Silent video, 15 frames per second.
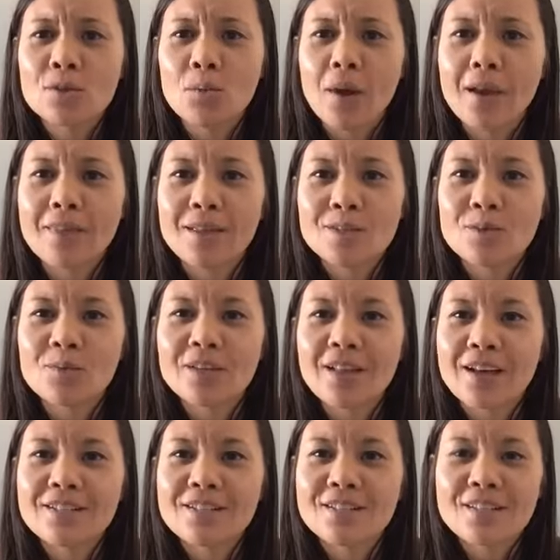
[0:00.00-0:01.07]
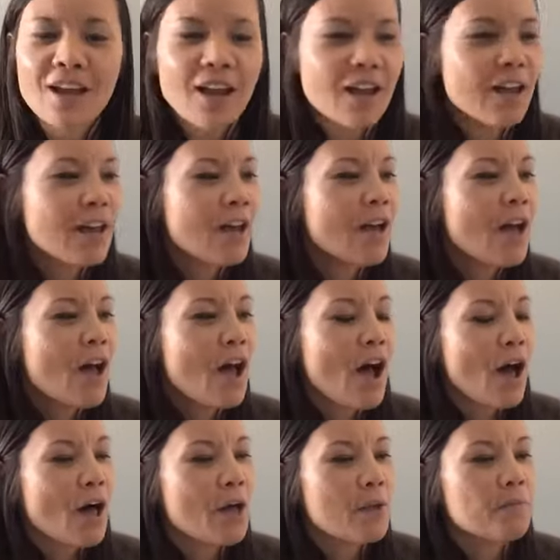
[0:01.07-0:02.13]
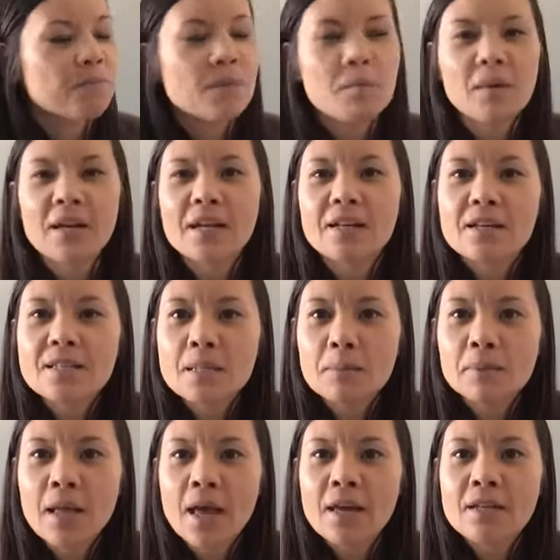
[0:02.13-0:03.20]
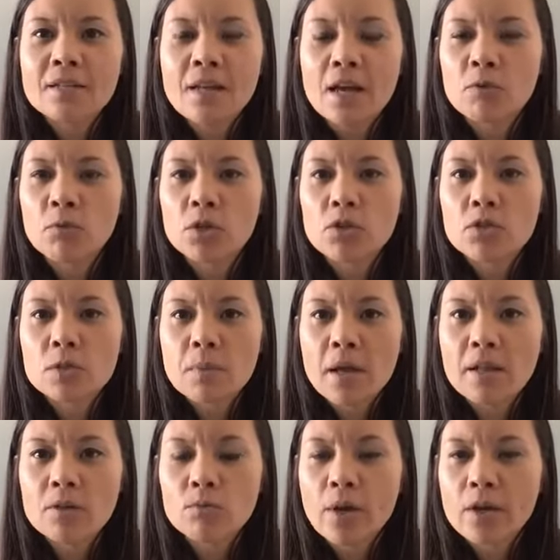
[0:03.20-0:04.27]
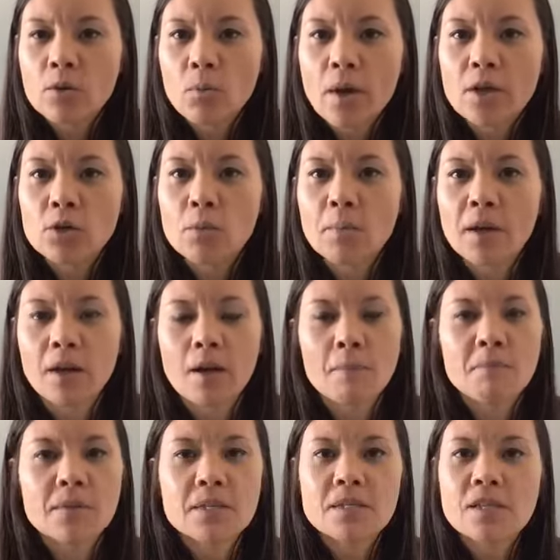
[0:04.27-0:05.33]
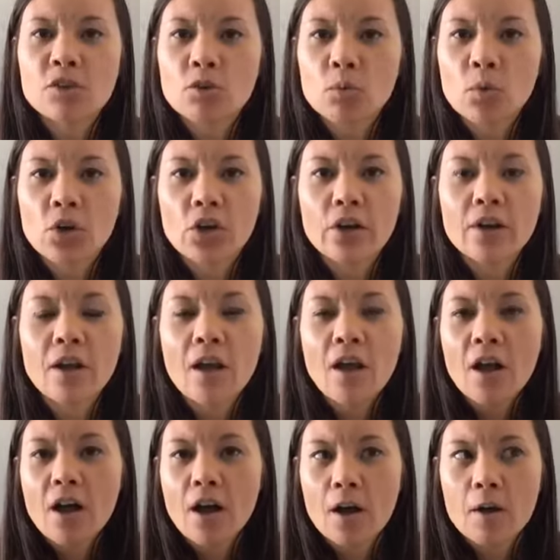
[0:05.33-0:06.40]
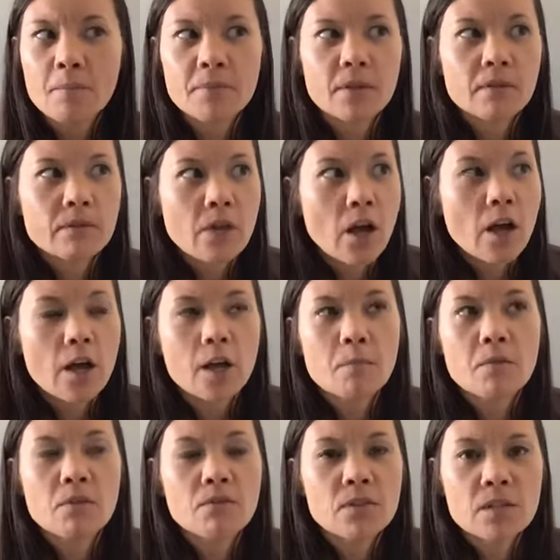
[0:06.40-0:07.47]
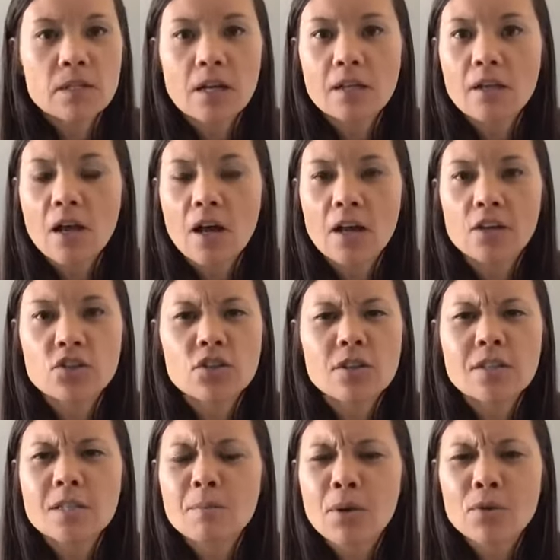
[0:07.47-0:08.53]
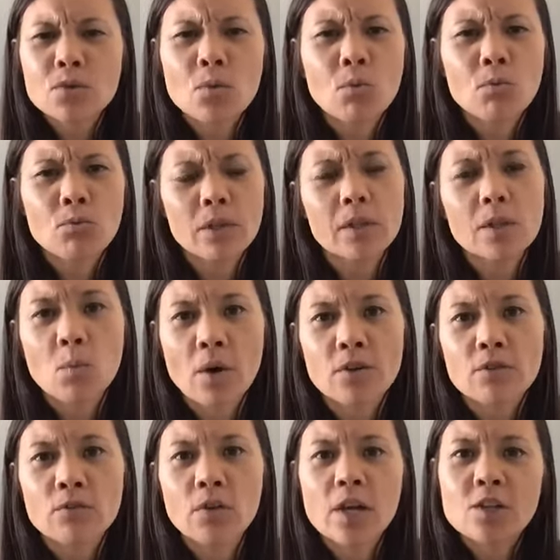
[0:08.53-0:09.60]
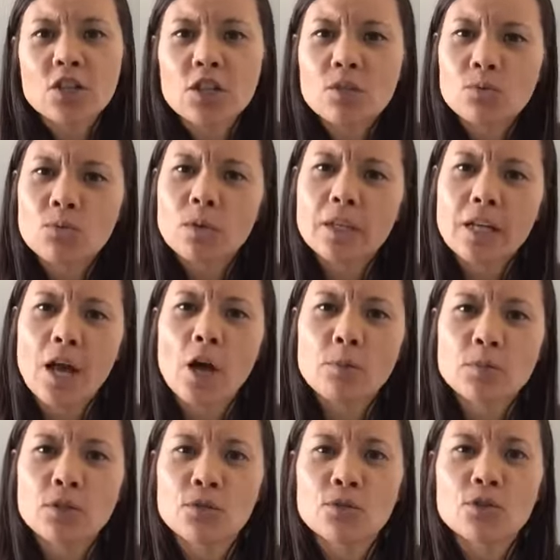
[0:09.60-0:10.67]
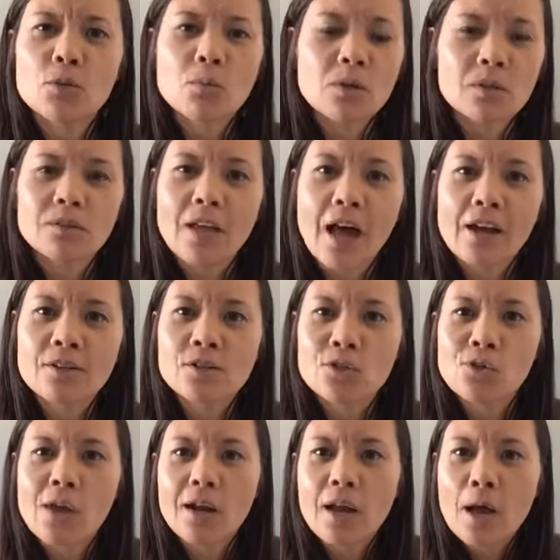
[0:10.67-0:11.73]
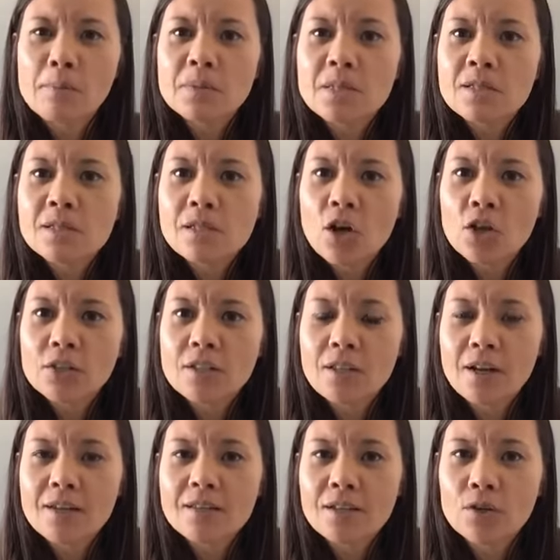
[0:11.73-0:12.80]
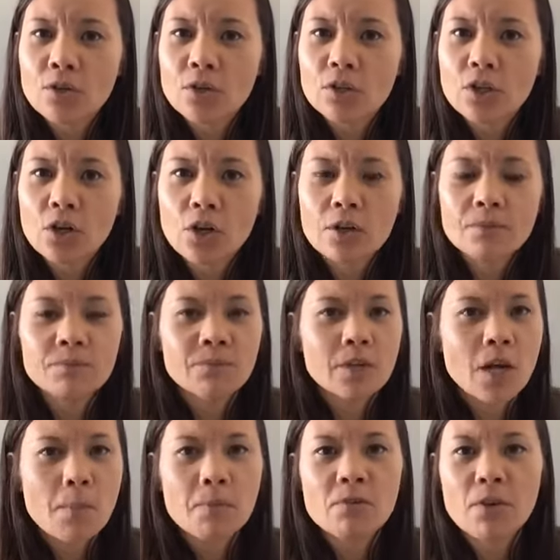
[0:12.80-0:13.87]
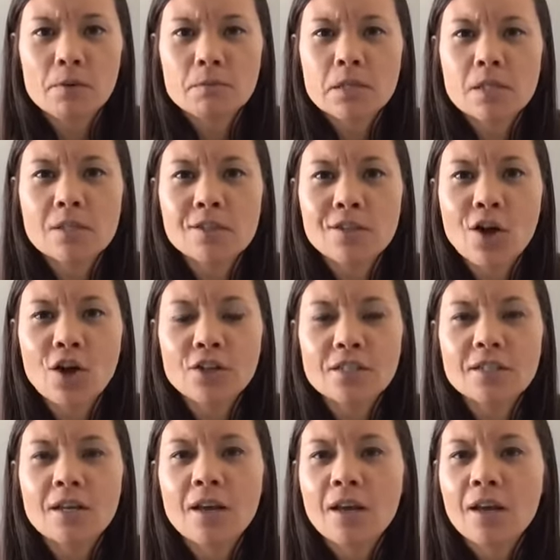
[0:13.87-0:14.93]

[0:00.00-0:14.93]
away. That's what we like to say. But it is a blend, and when you smell it right away, you'll pick up the cedarwood, the lime, the vanilla. It just smells really wonderful and just really helps you to relax. So that Epsom salt that I said earlier, cup of Epsom salt,